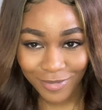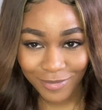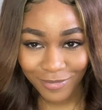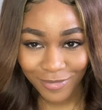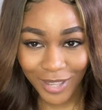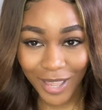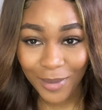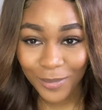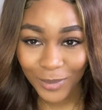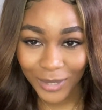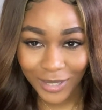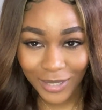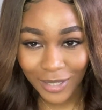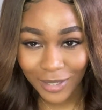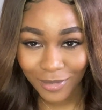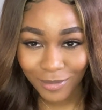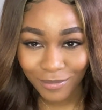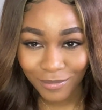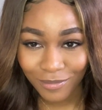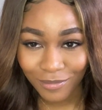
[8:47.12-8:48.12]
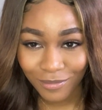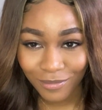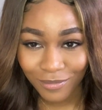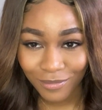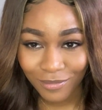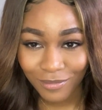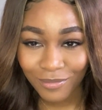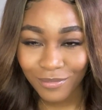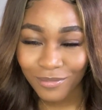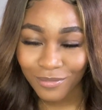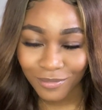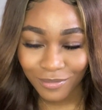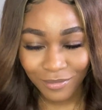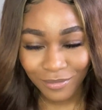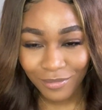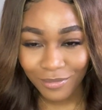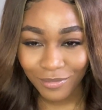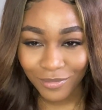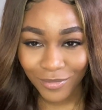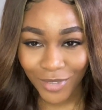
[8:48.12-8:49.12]
I'm waiting.
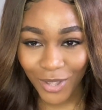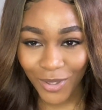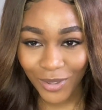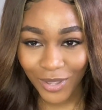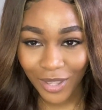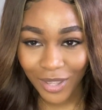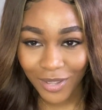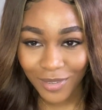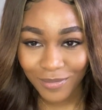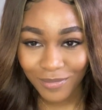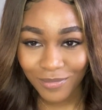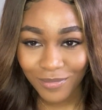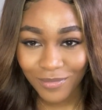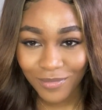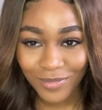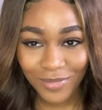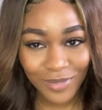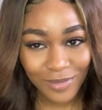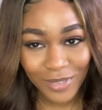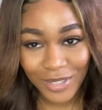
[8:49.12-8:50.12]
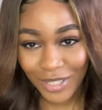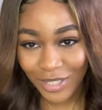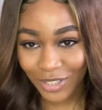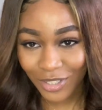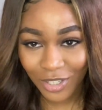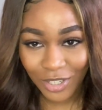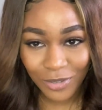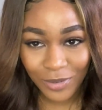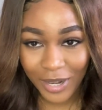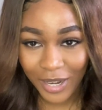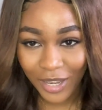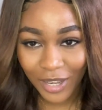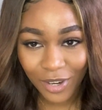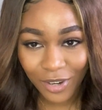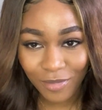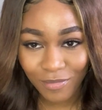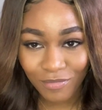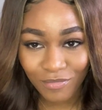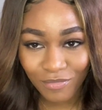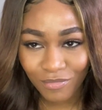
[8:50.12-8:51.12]
Okay, it's just right here
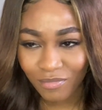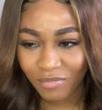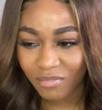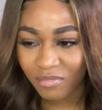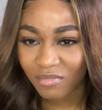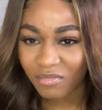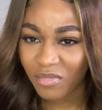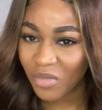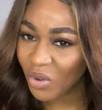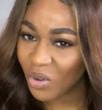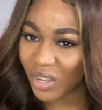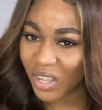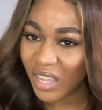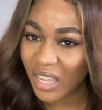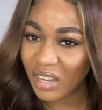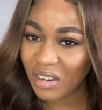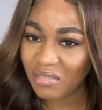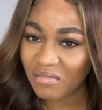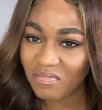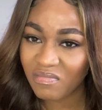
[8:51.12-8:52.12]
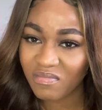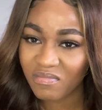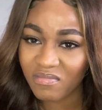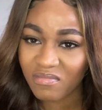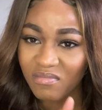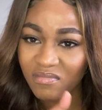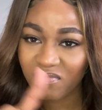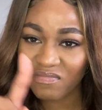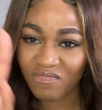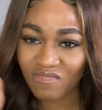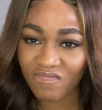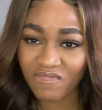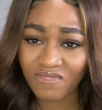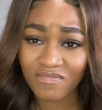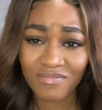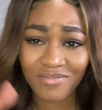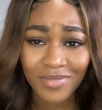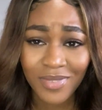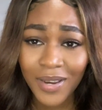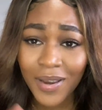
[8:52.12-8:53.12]
or here,
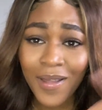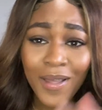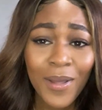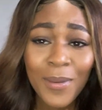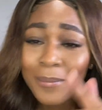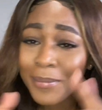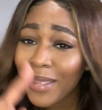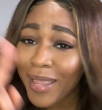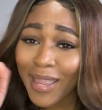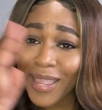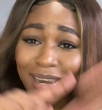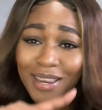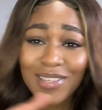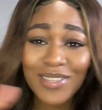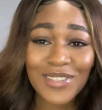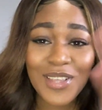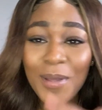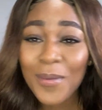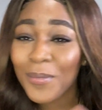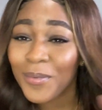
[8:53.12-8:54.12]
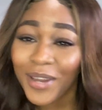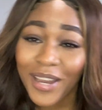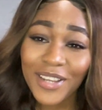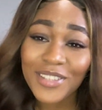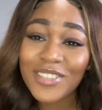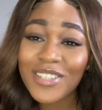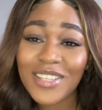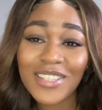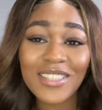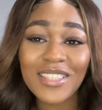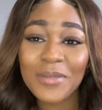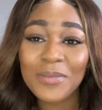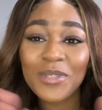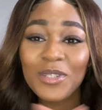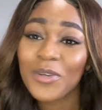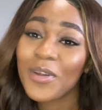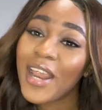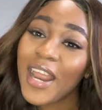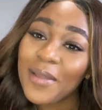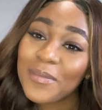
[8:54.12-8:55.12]
man, somewhere. Just
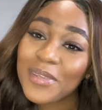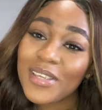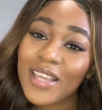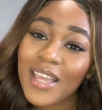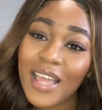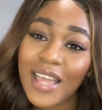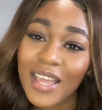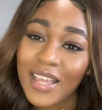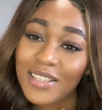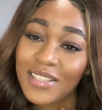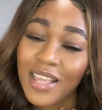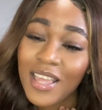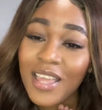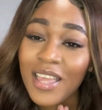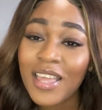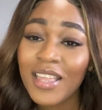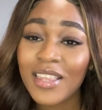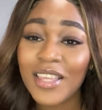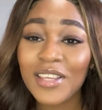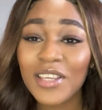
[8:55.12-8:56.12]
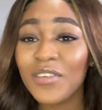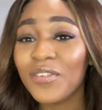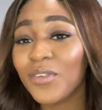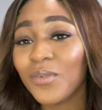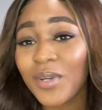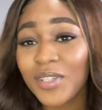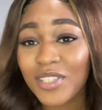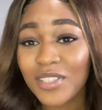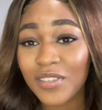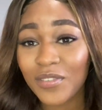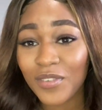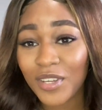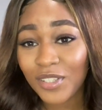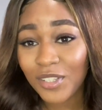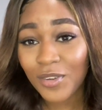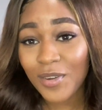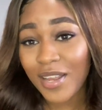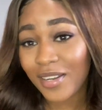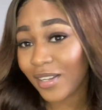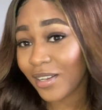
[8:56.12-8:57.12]
subscribe, you guys. Thank you for watching the
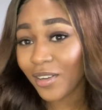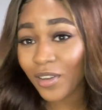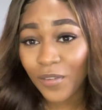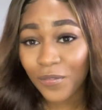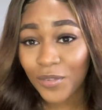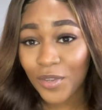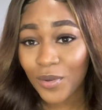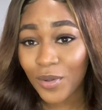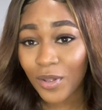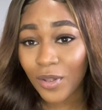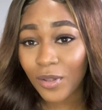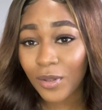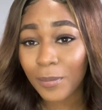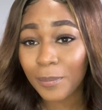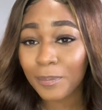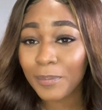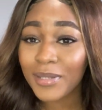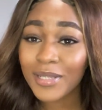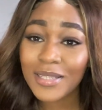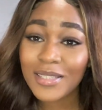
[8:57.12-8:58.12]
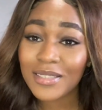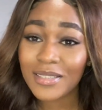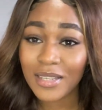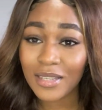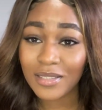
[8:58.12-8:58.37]
video, and I love you all. Please stay